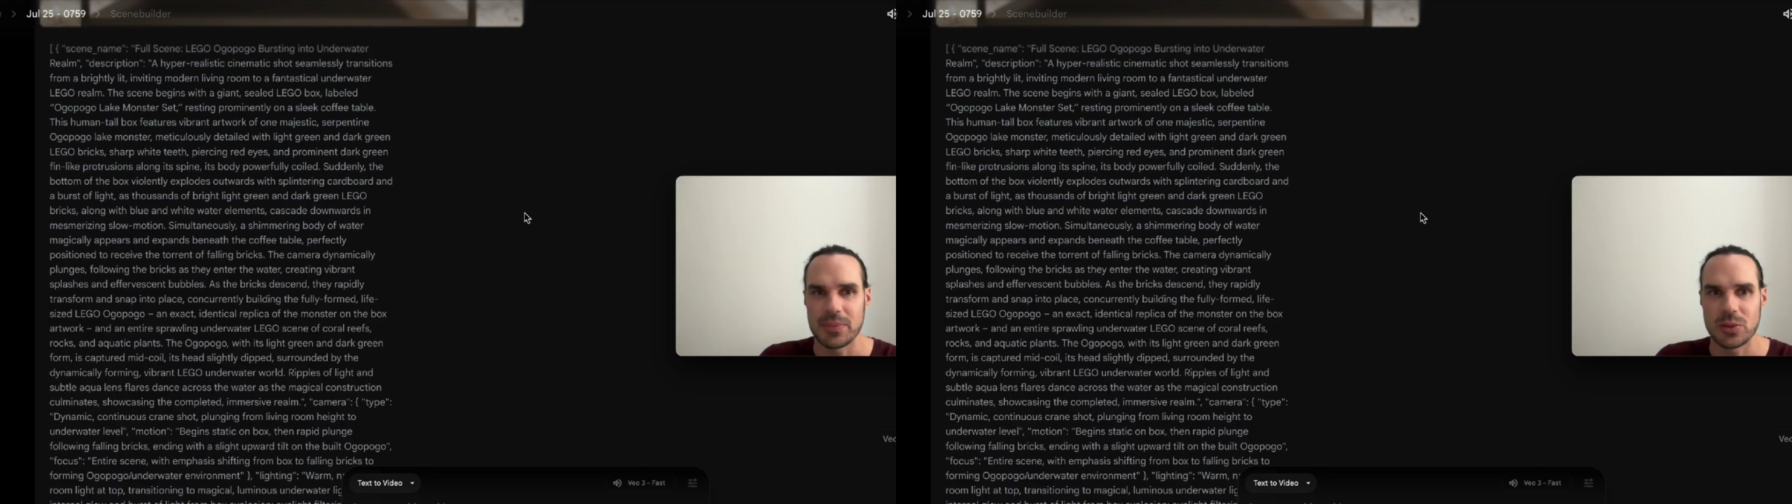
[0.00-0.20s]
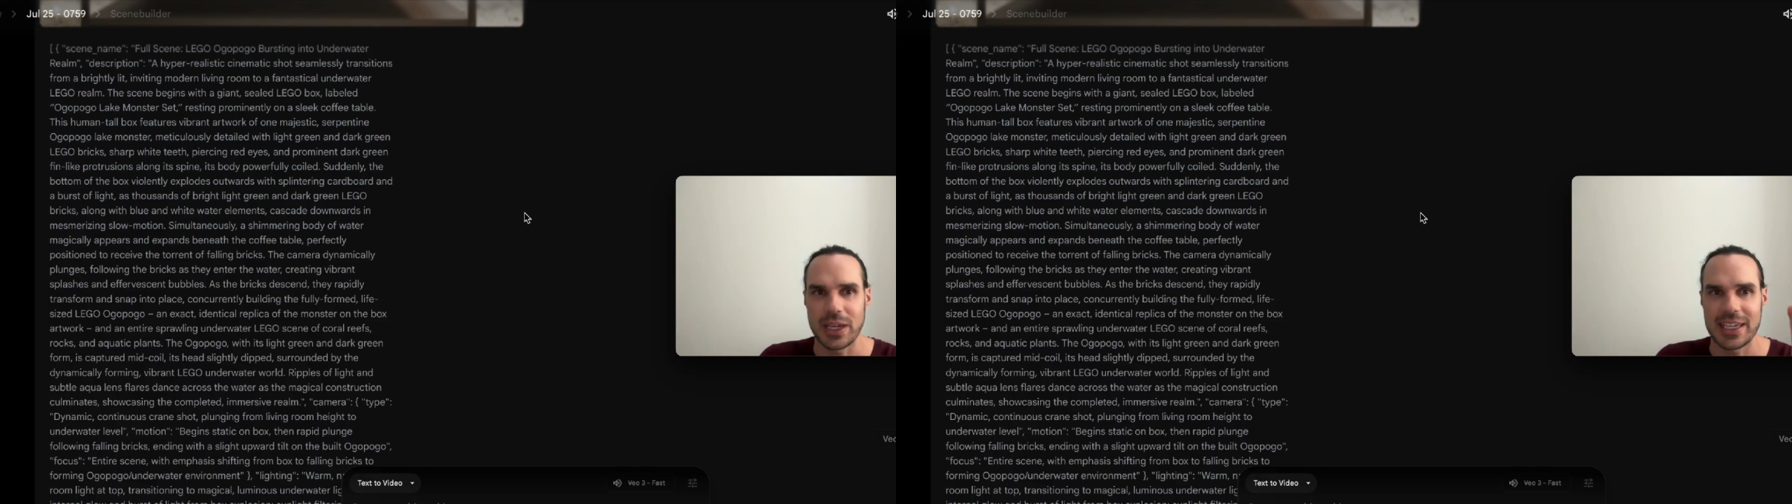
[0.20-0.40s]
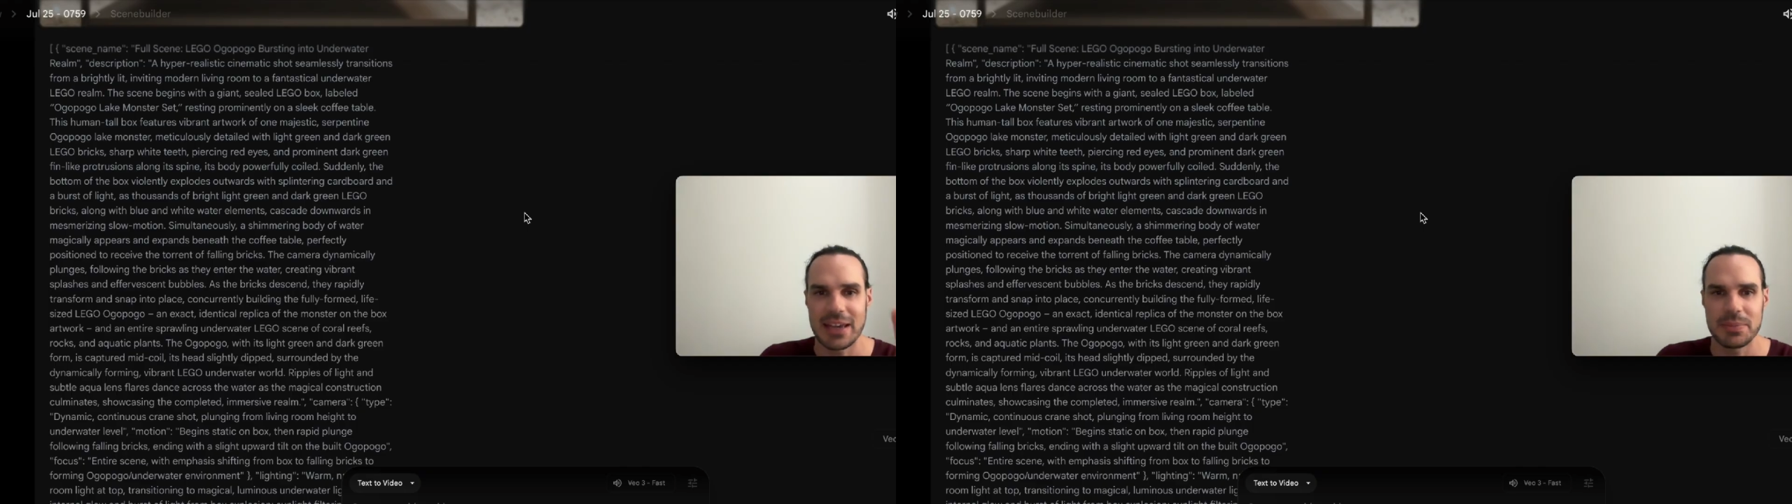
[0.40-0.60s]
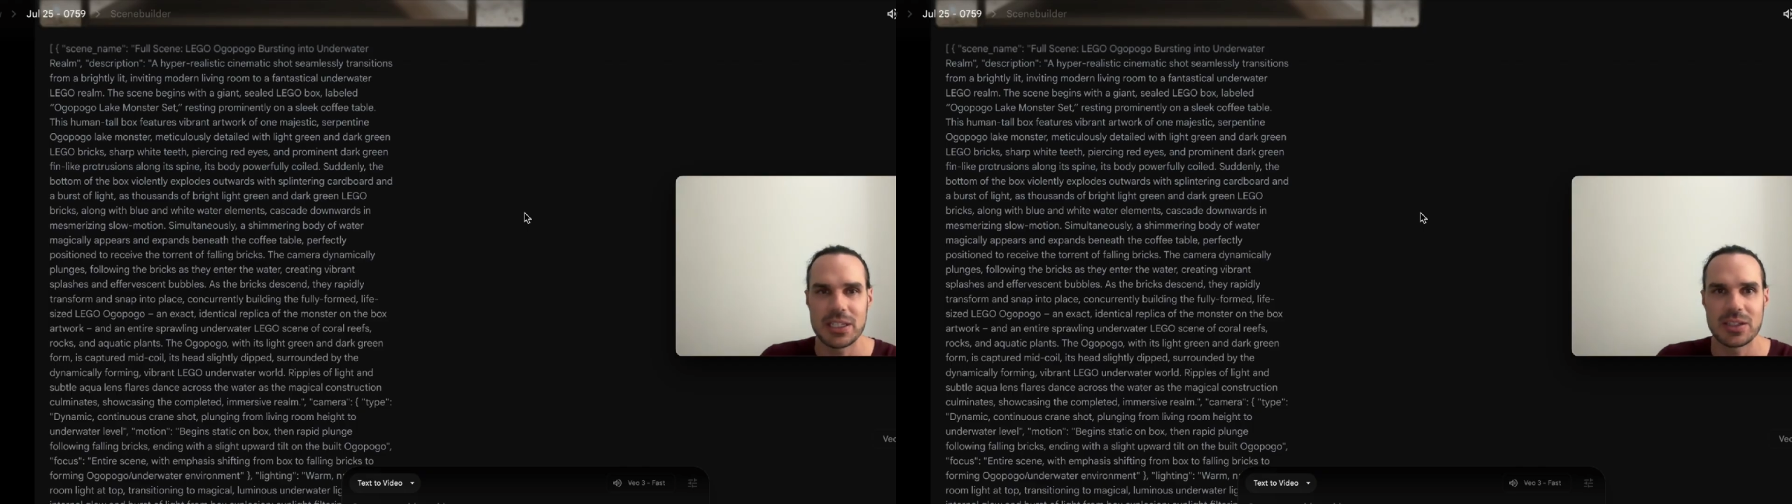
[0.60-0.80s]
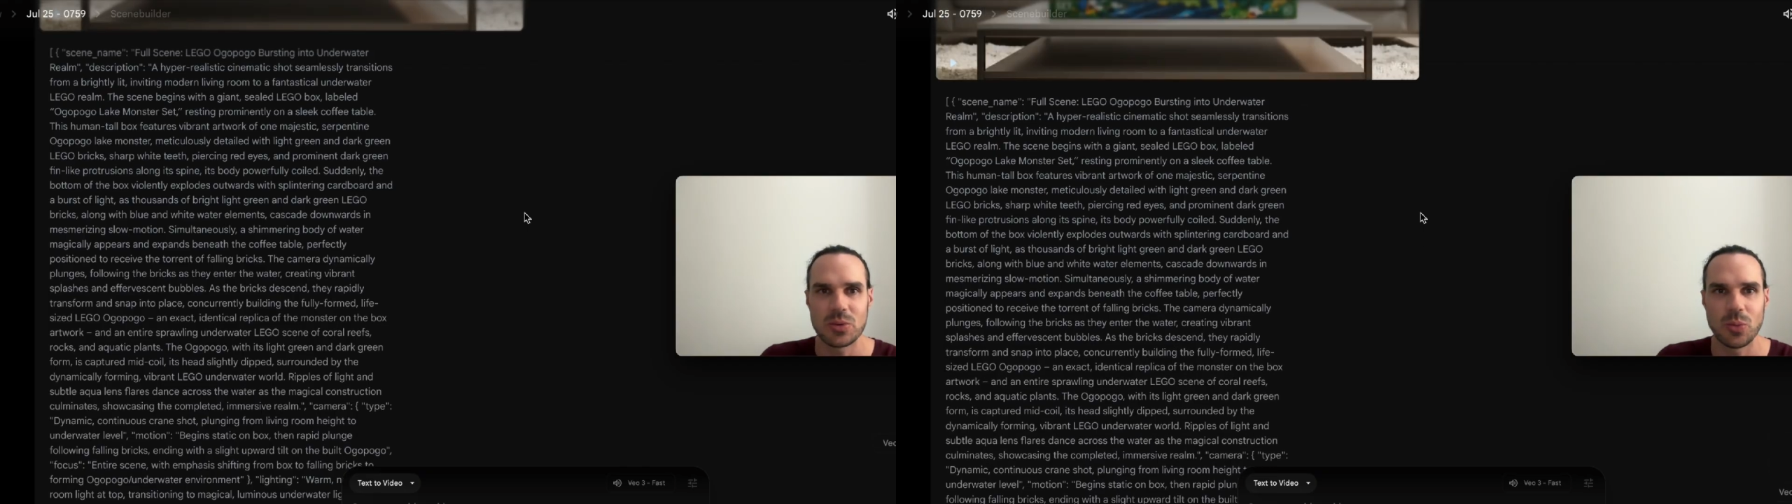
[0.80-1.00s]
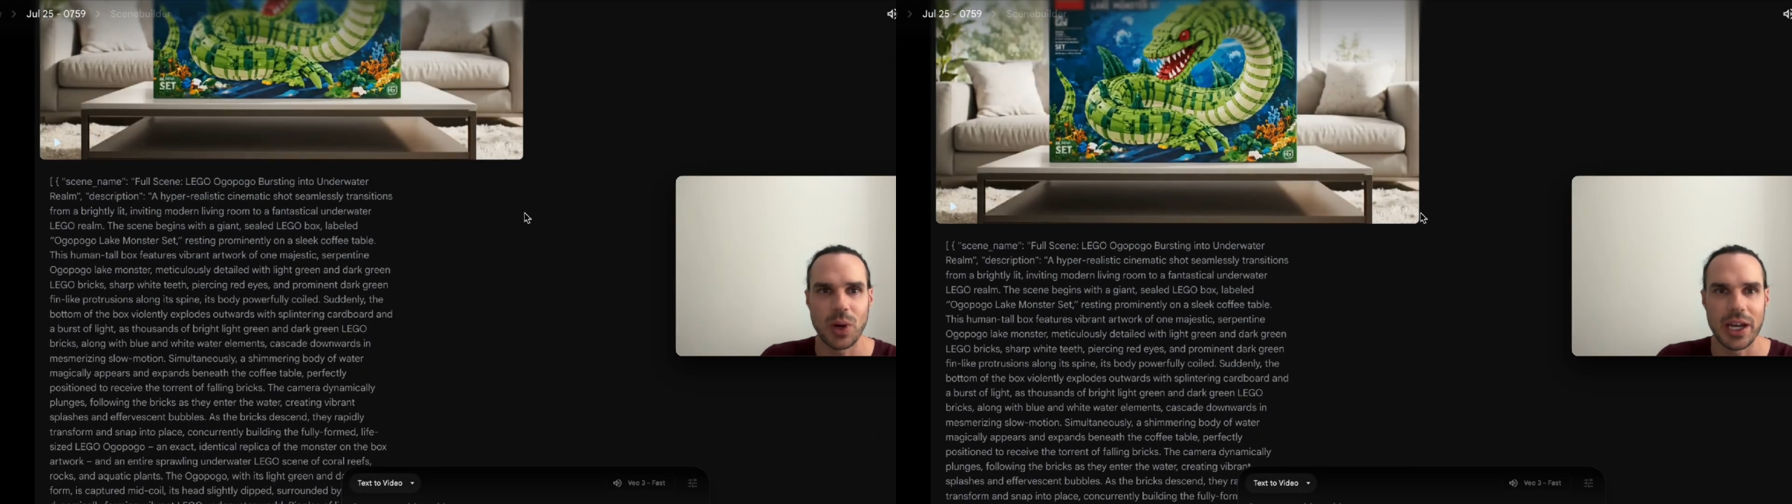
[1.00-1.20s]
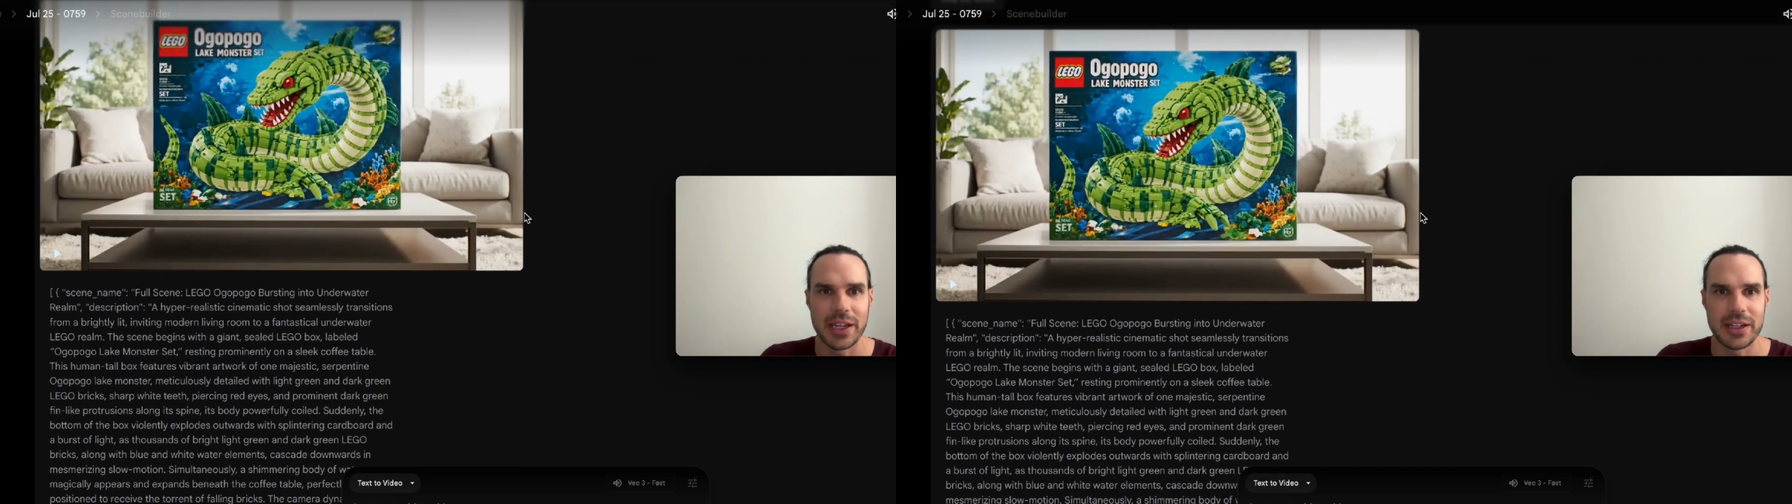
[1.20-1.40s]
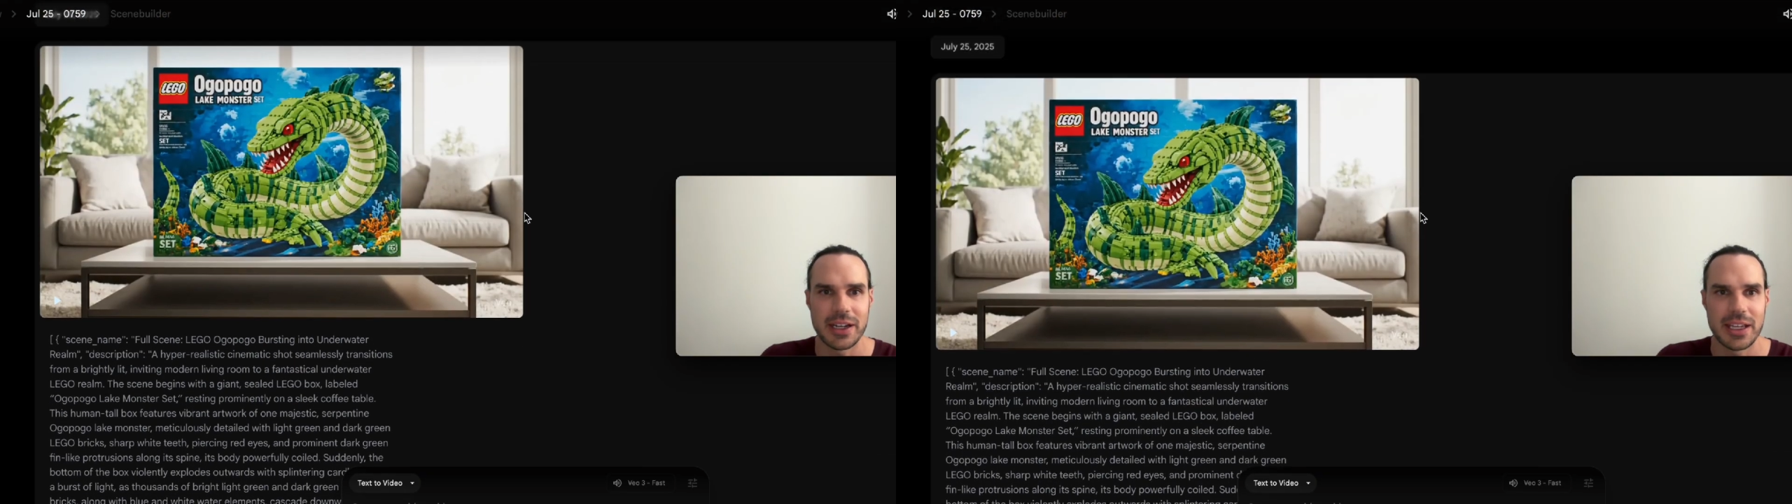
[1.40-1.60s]
So I kept this in
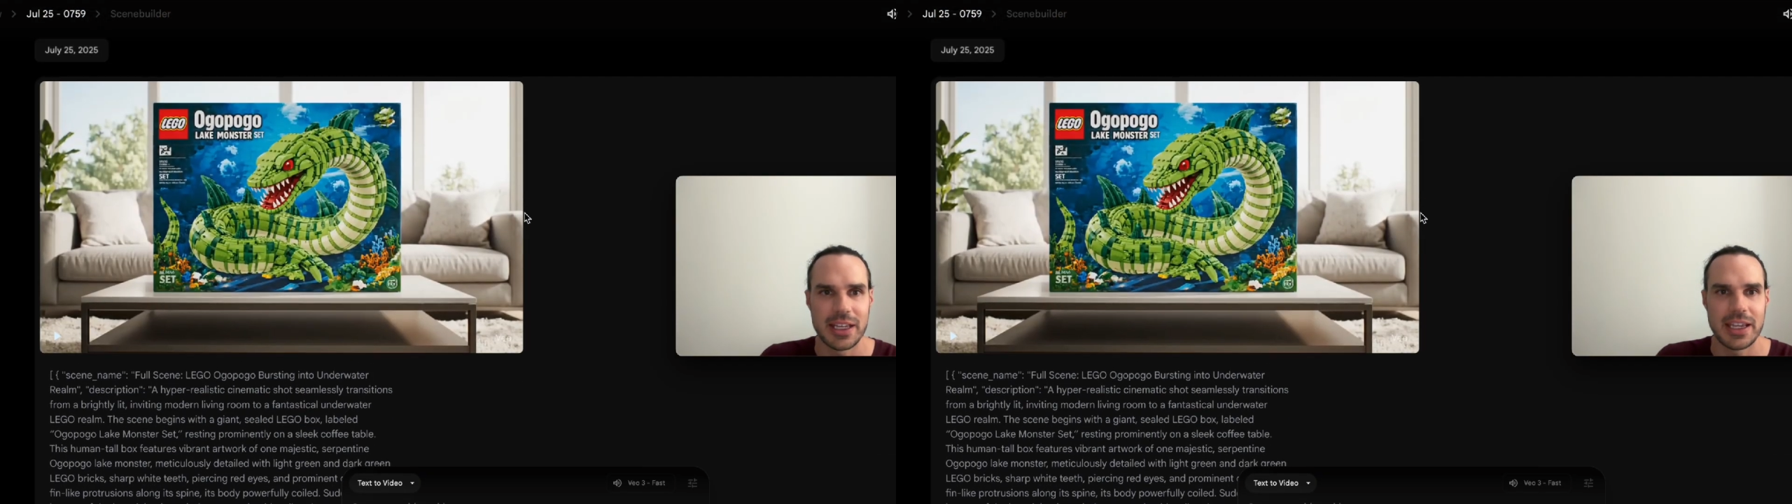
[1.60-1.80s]
one,